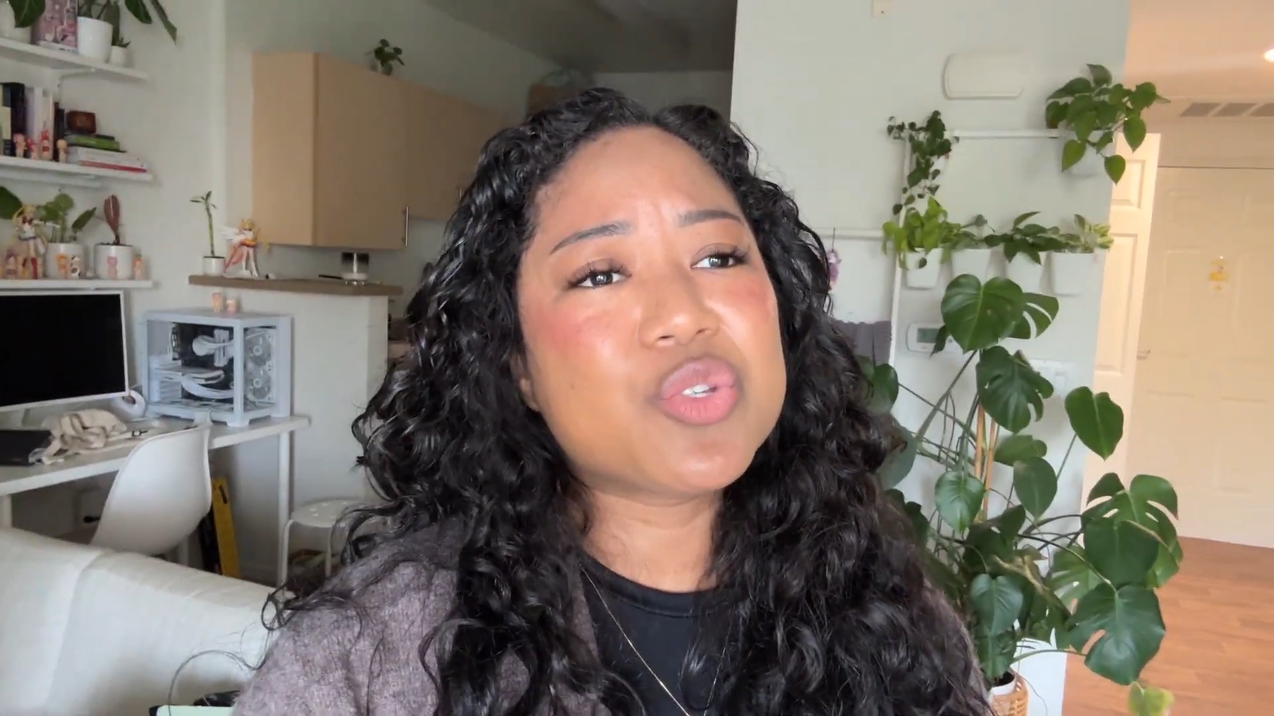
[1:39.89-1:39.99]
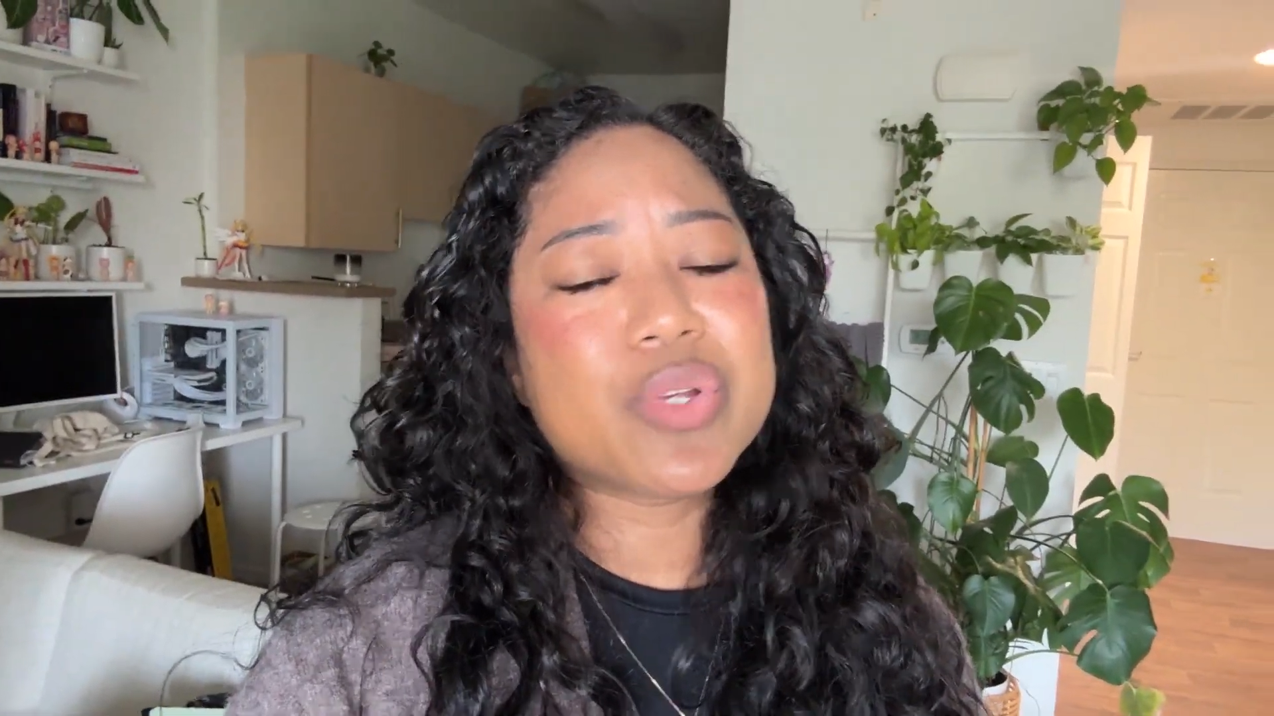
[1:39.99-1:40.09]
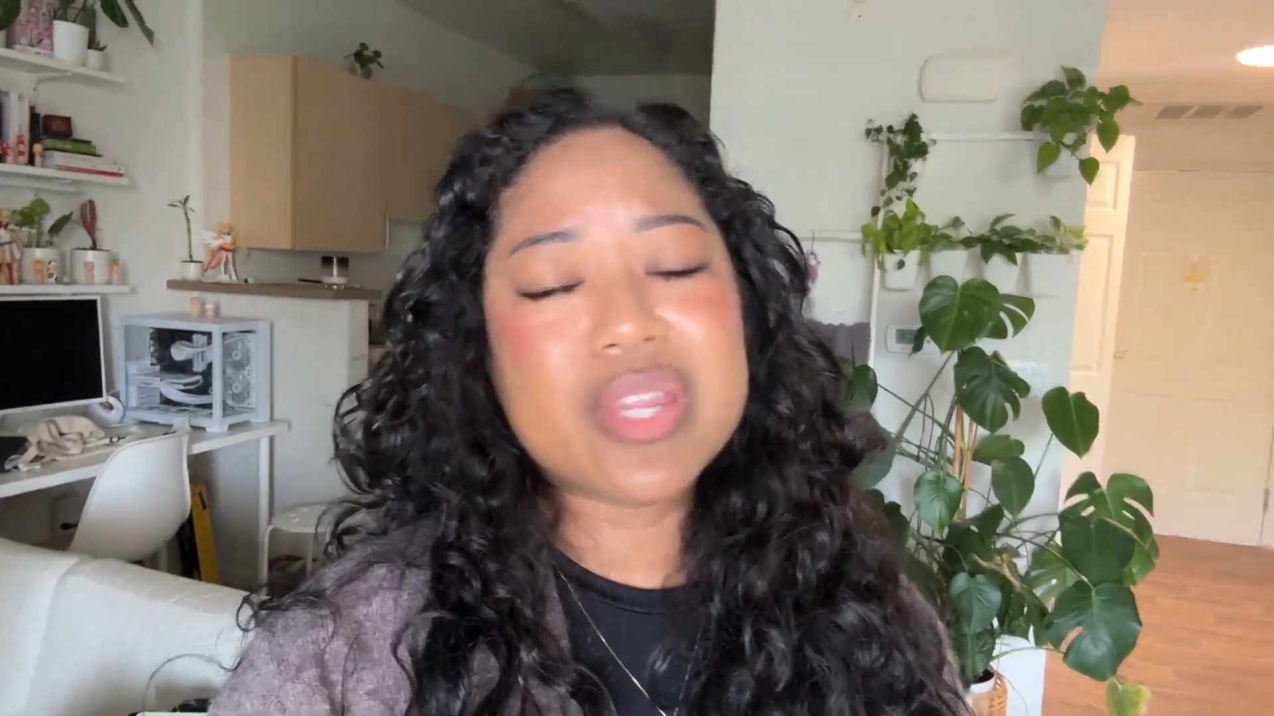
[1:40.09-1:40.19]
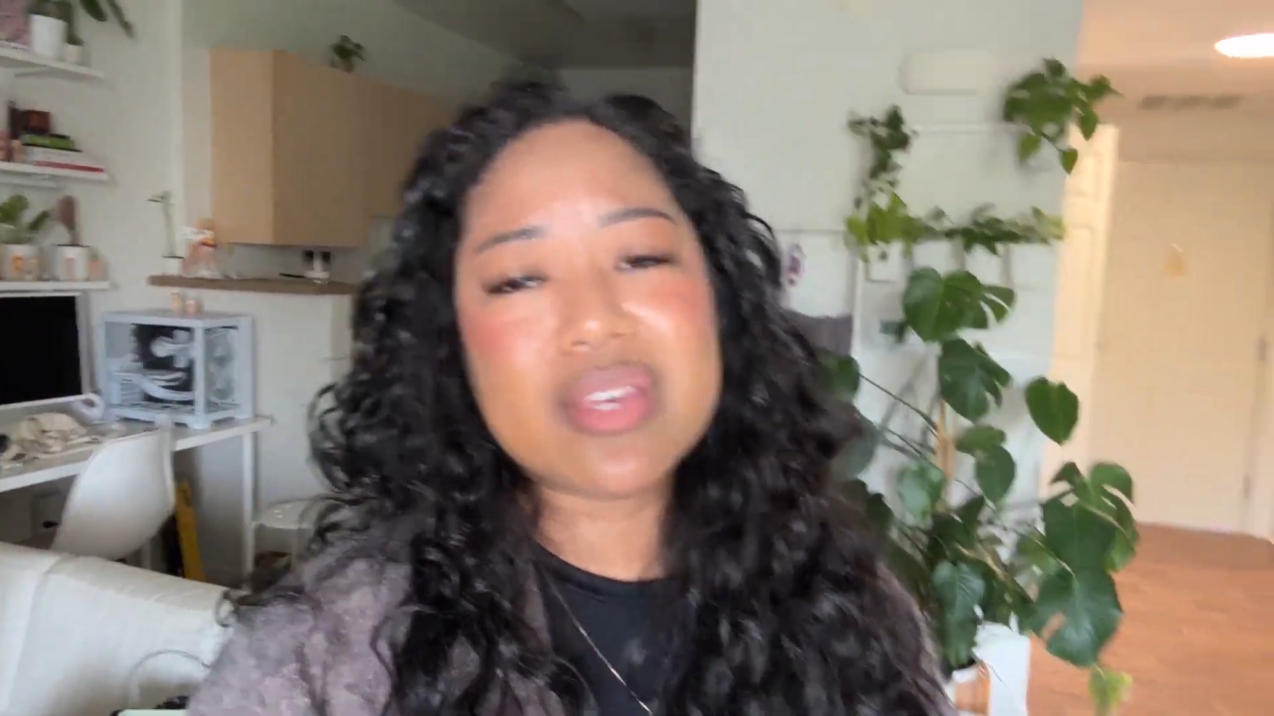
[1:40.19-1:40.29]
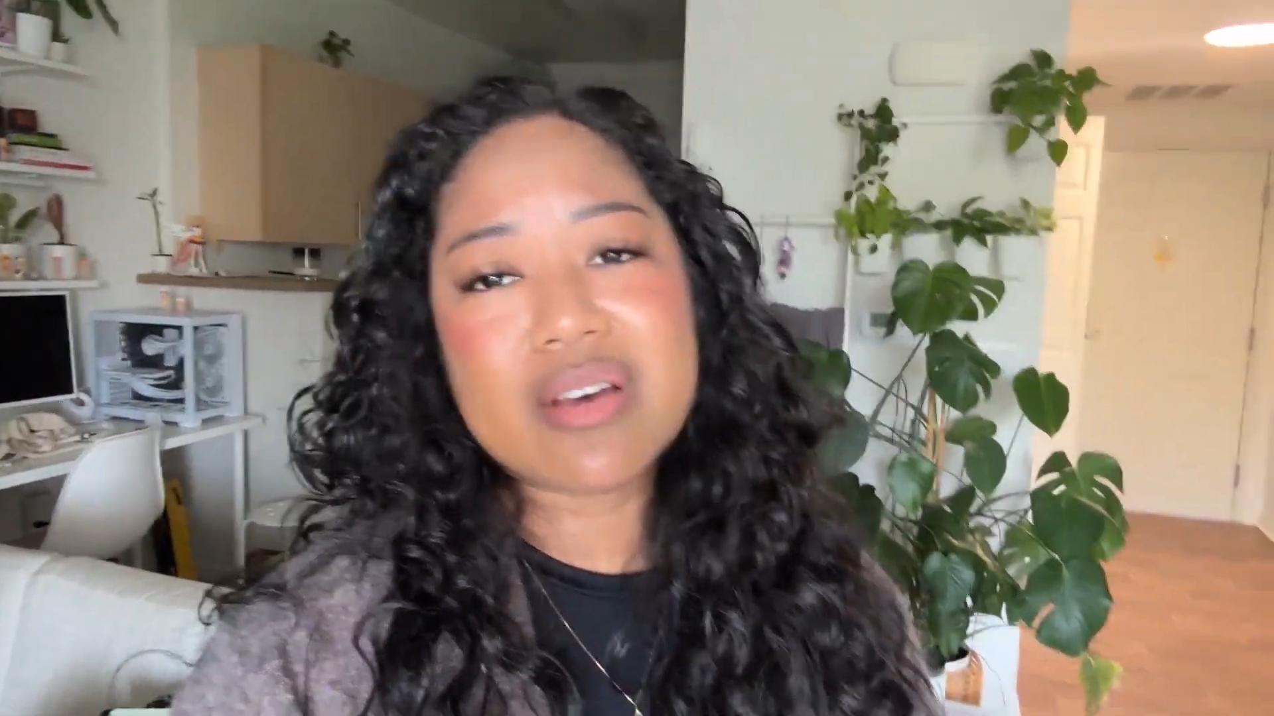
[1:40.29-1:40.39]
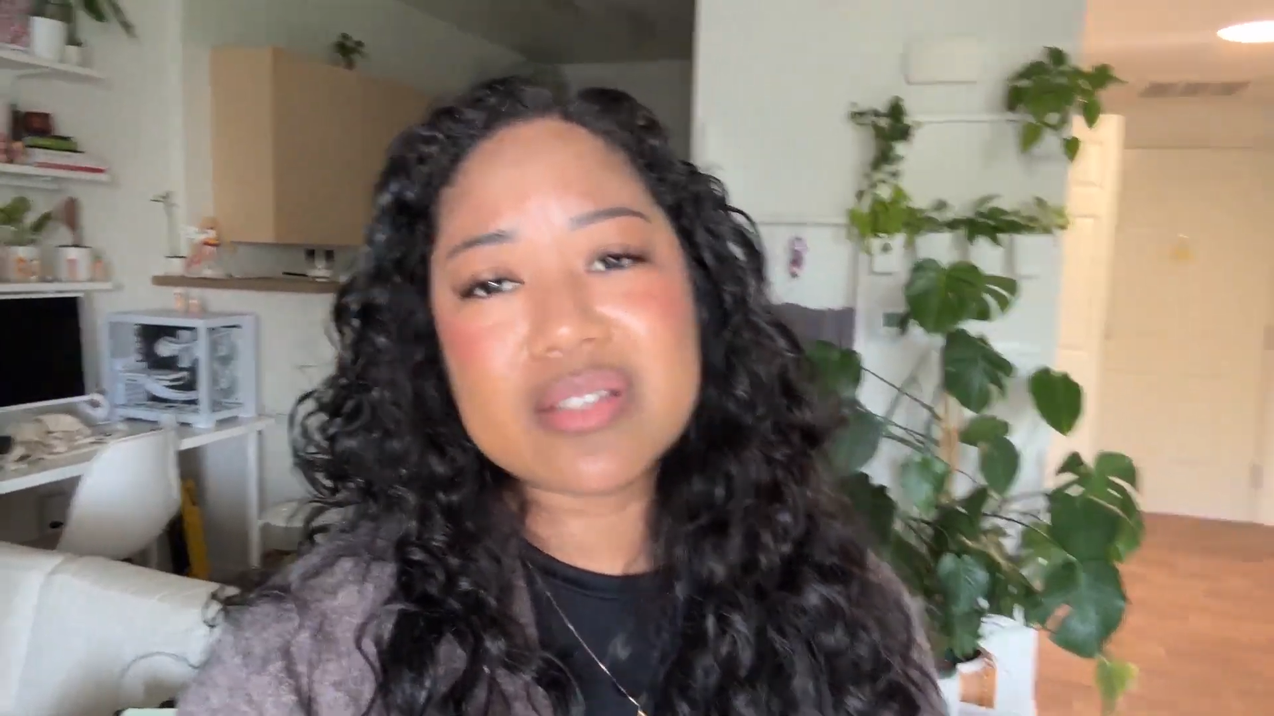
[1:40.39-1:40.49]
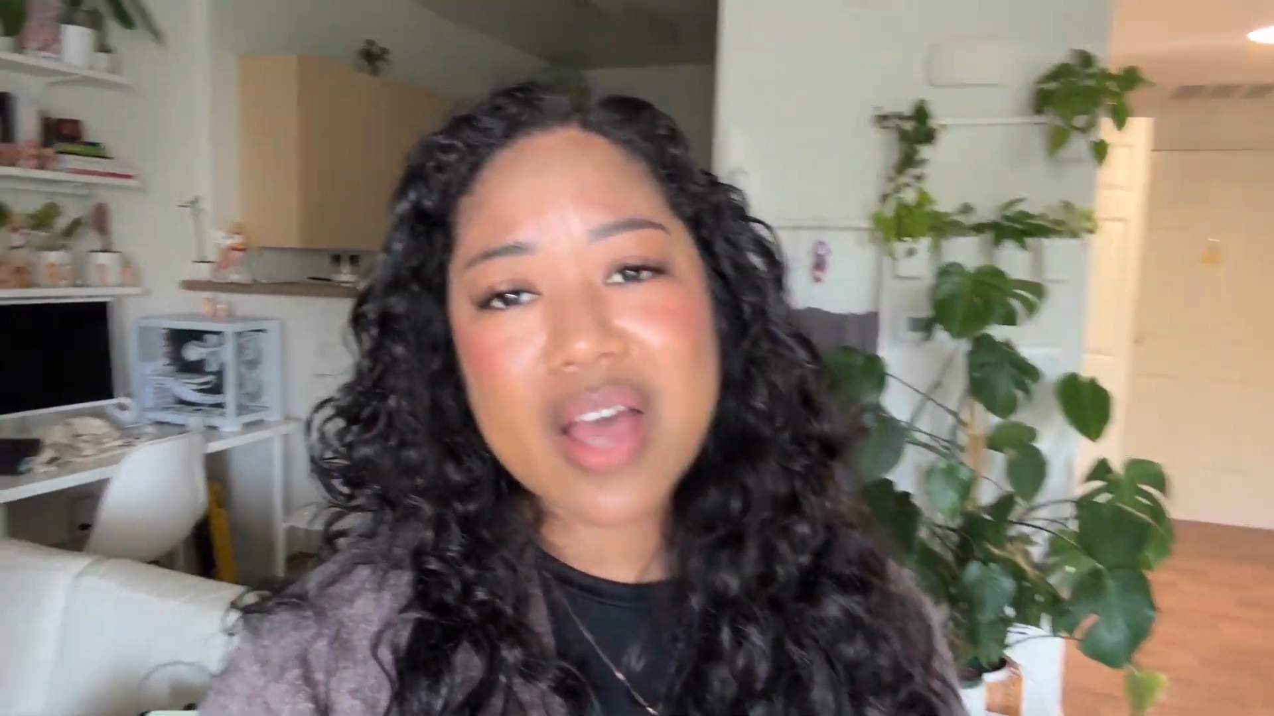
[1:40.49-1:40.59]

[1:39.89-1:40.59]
anything else